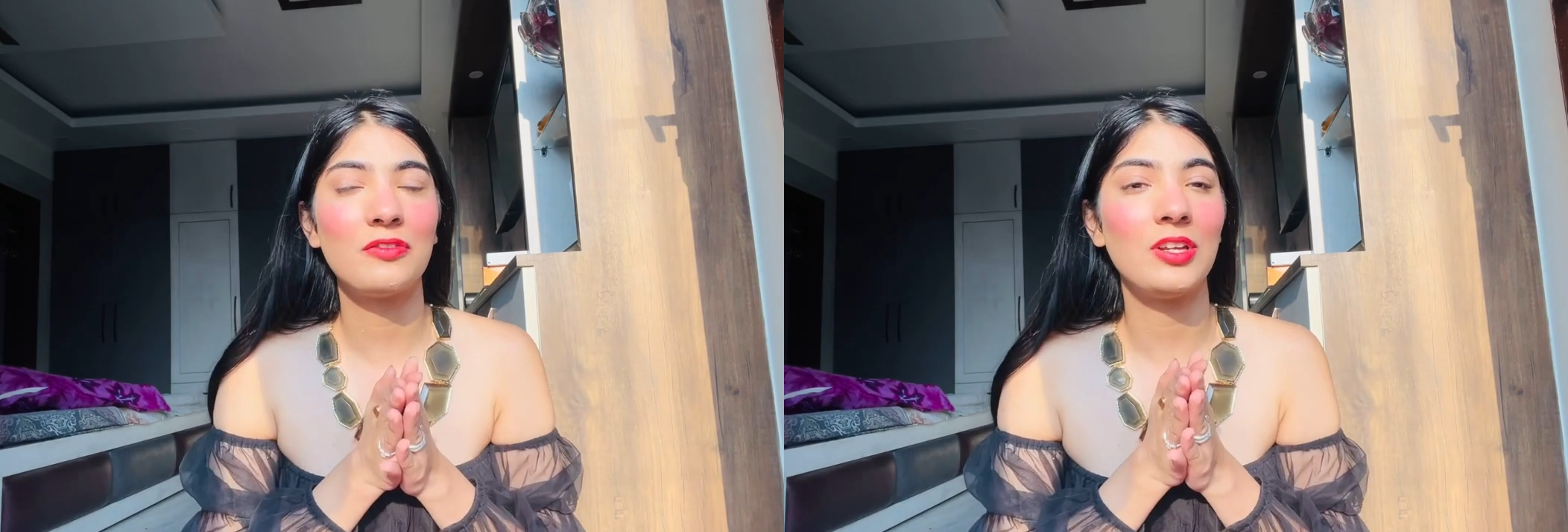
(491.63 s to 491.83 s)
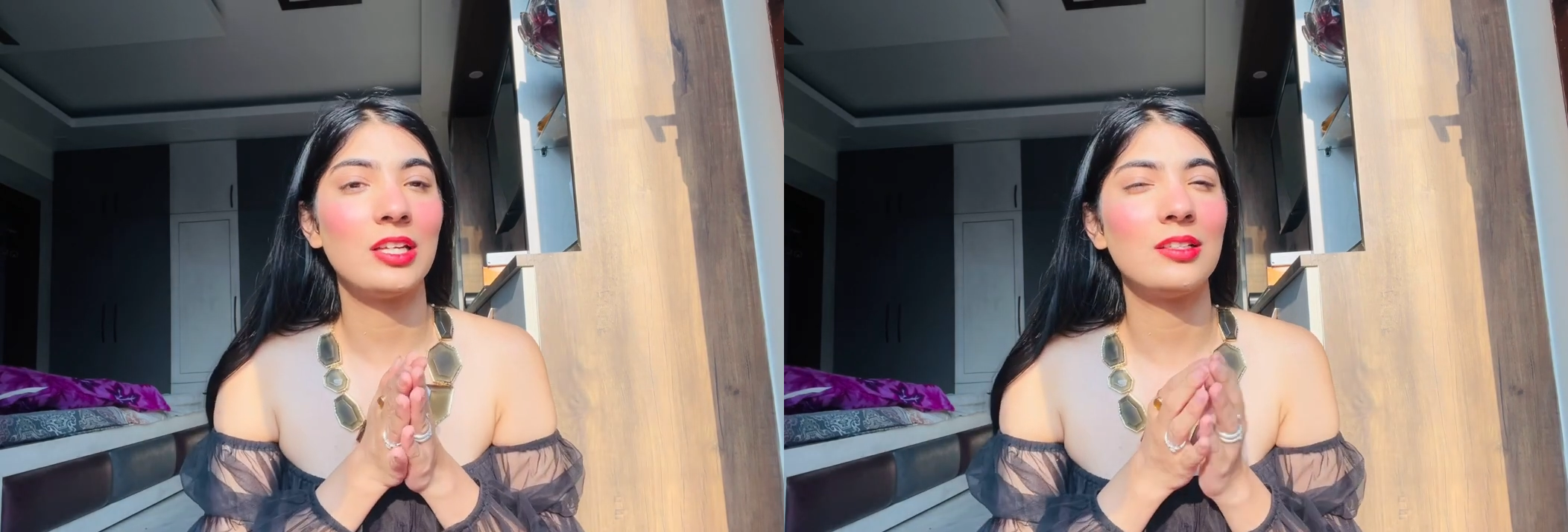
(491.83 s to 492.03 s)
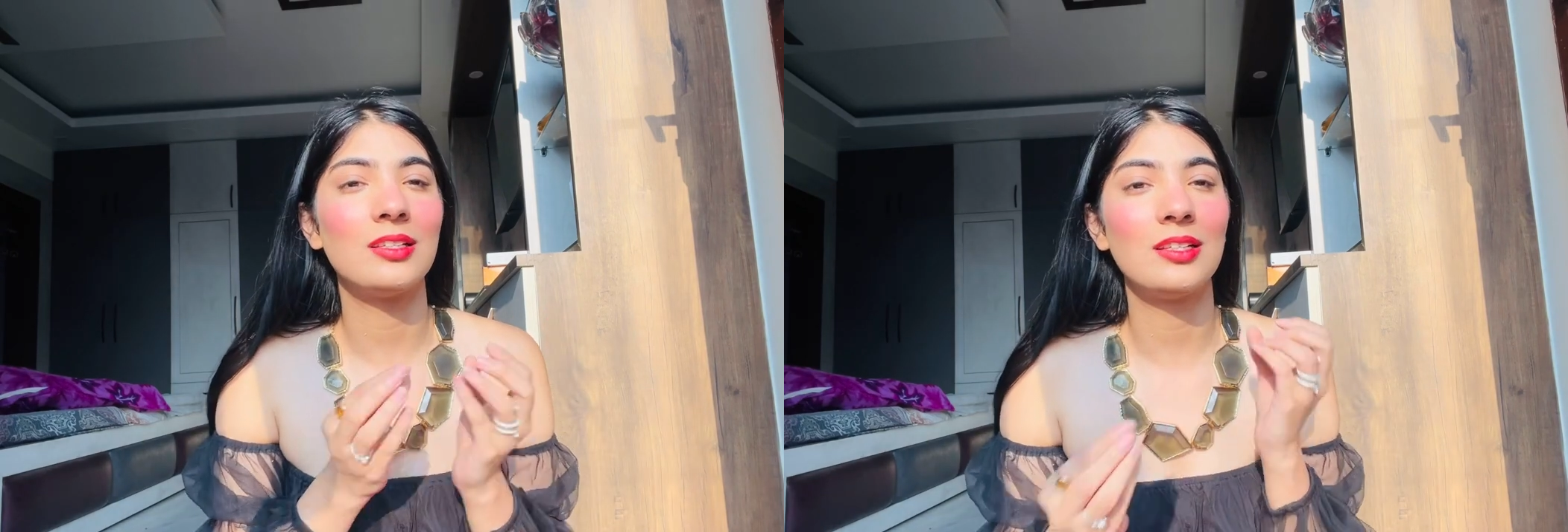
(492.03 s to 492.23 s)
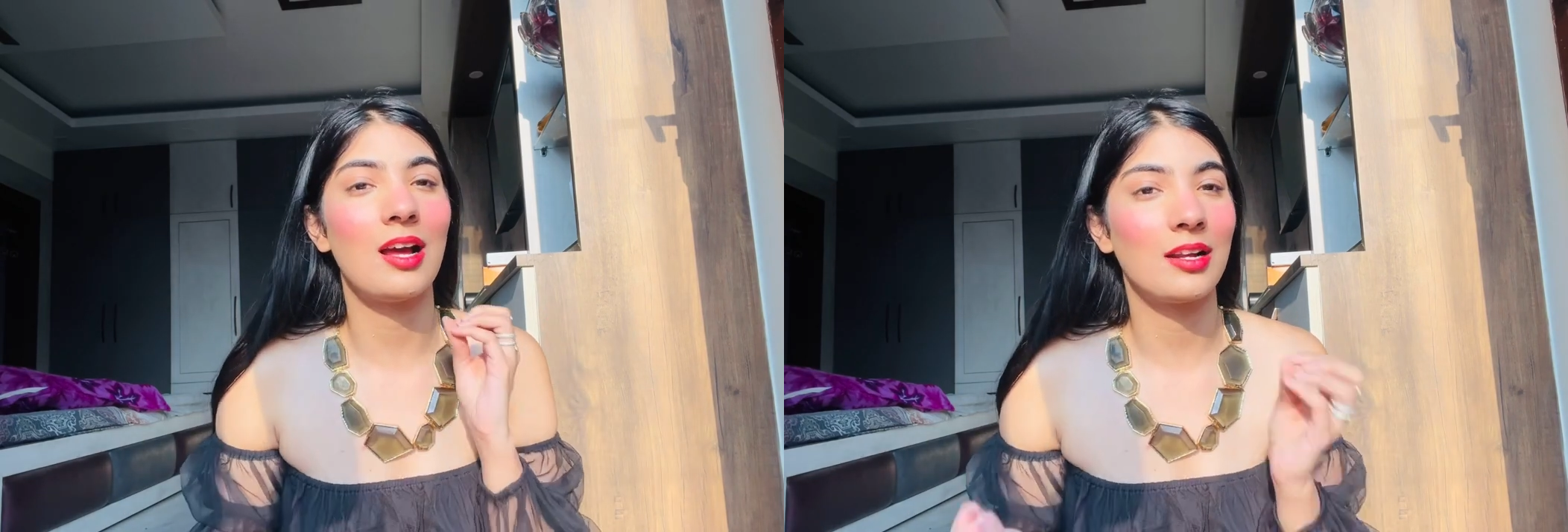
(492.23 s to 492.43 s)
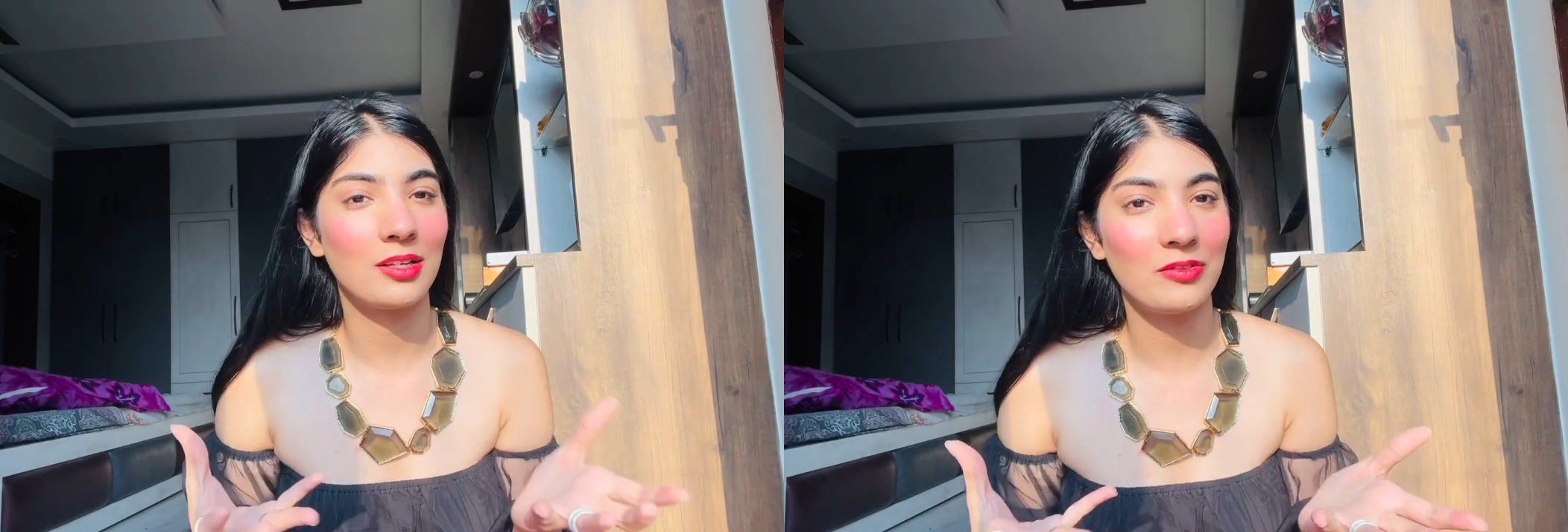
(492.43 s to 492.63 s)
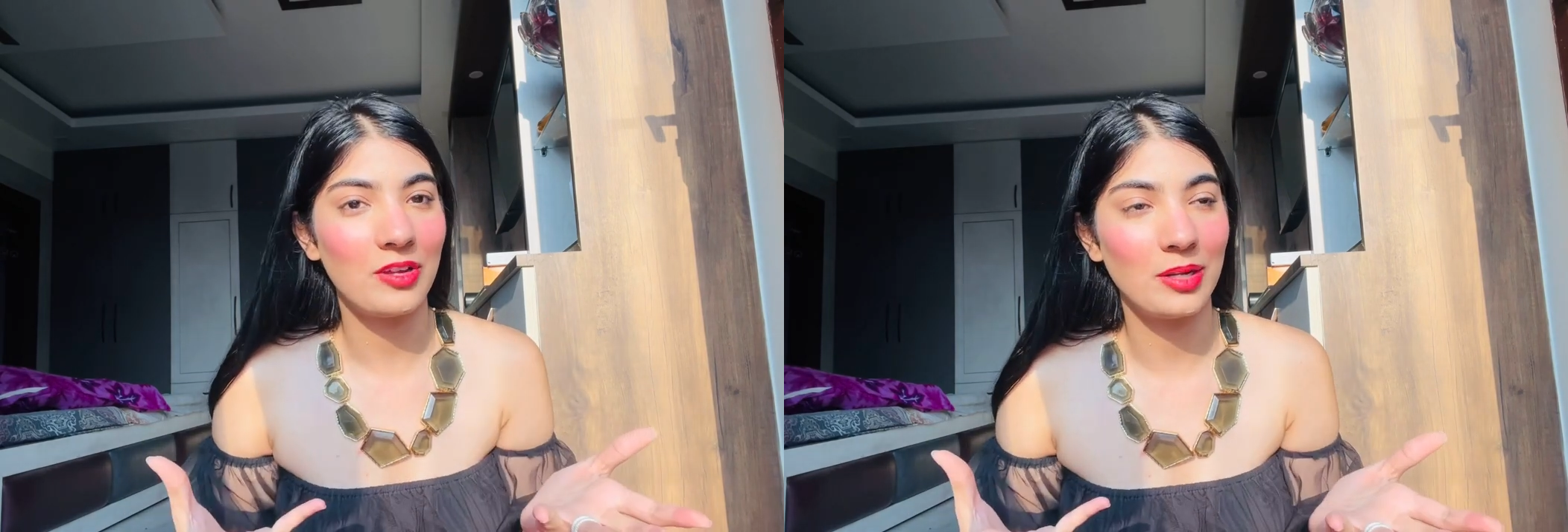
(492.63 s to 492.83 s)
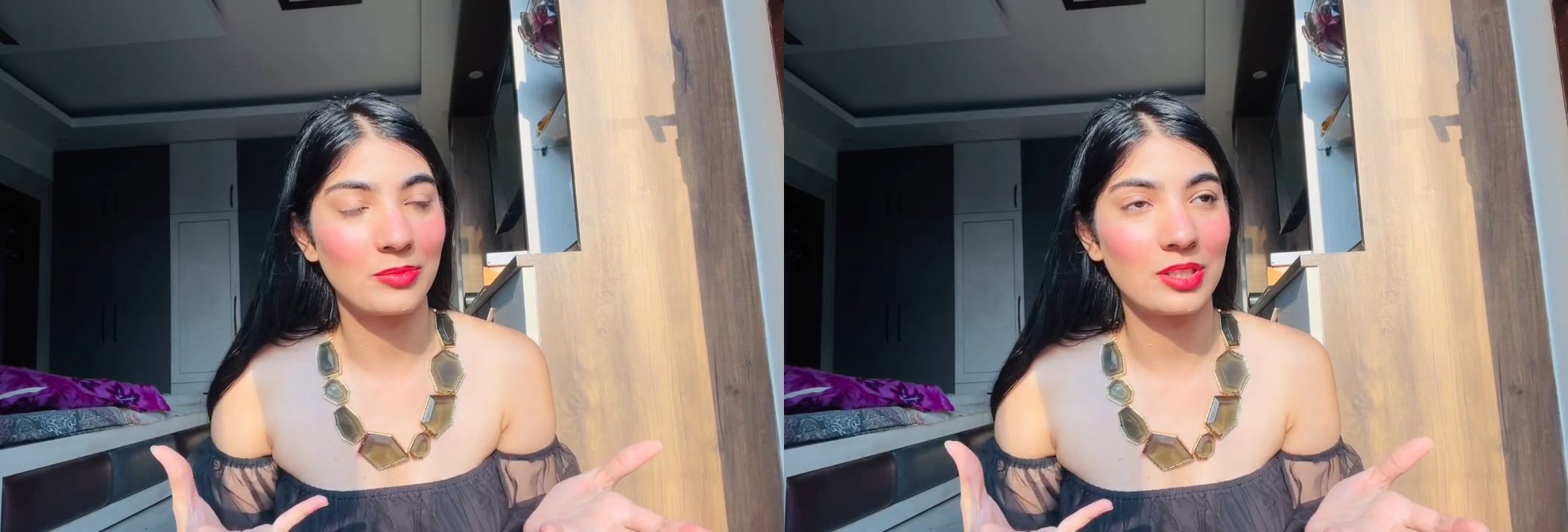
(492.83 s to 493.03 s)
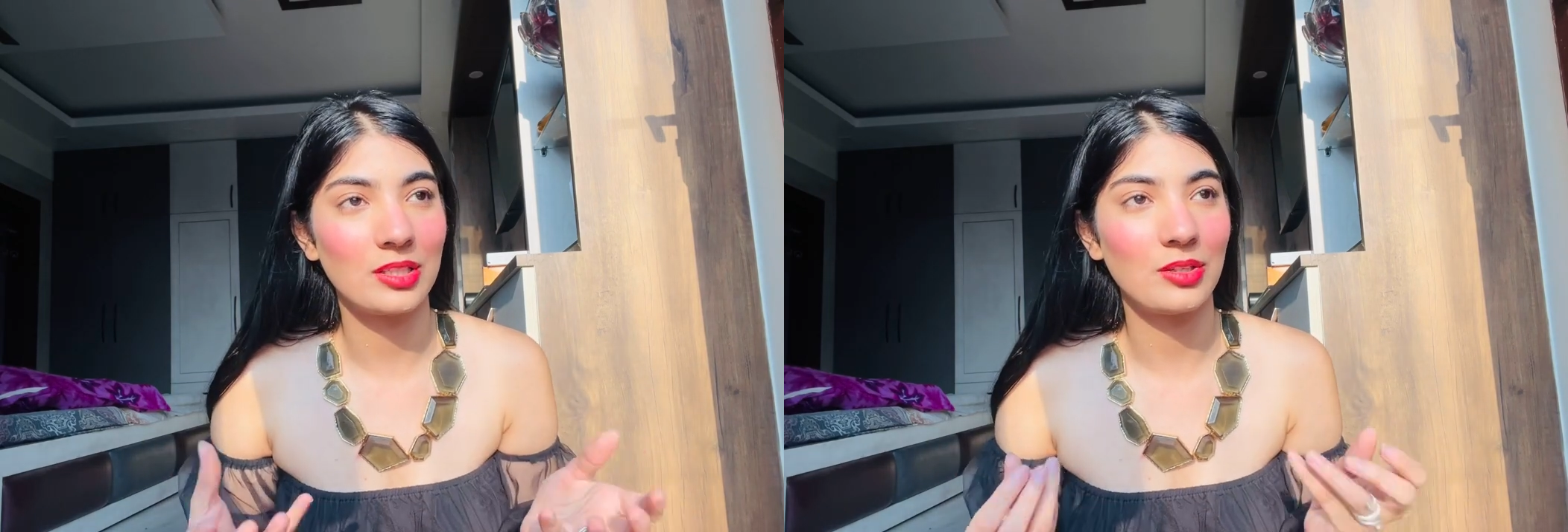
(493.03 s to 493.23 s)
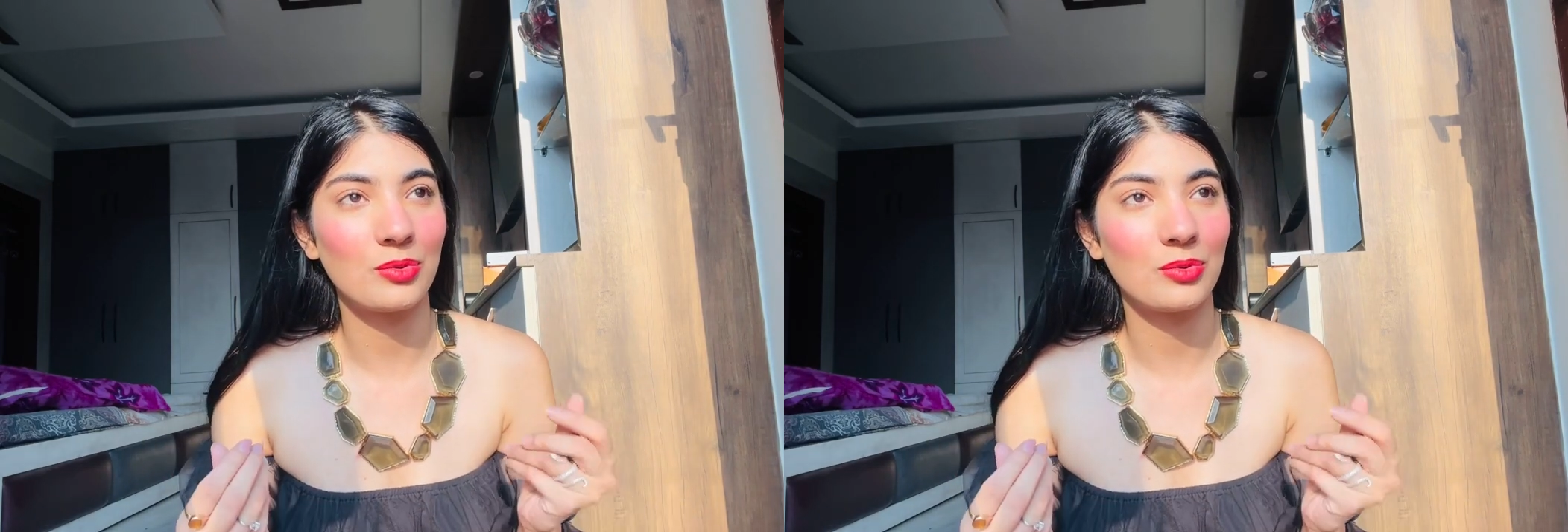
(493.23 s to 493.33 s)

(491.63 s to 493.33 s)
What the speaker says: feel a little underwhelmed that,